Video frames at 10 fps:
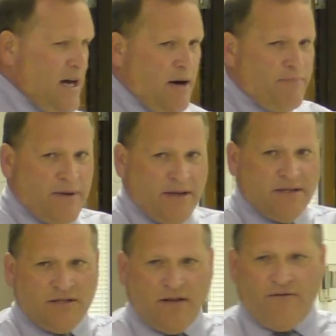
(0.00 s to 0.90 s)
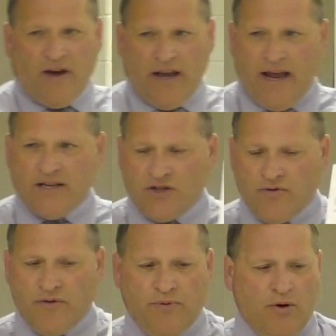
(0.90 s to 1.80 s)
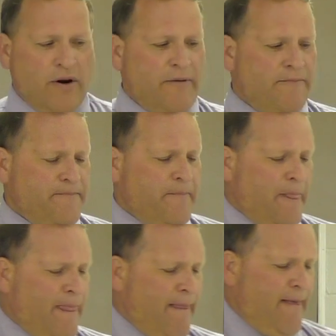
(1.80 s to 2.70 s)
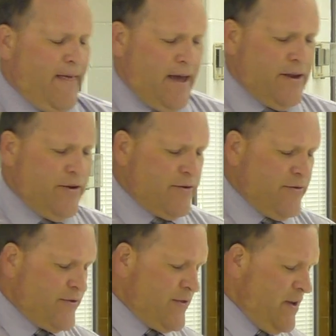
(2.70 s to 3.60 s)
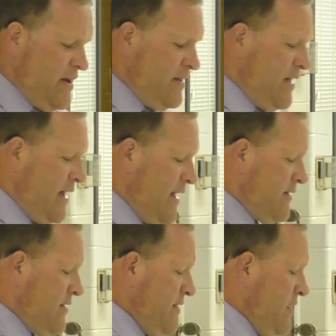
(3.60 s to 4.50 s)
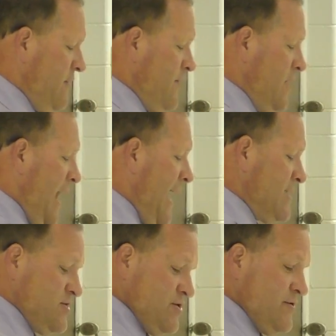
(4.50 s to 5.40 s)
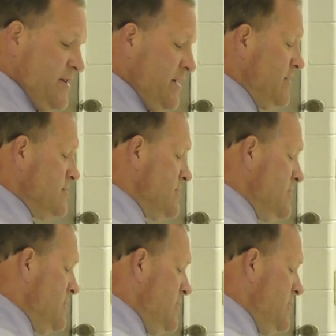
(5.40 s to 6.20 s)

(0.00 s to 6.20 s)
up is the financial report. And you can see that, you know, for the last 2 years,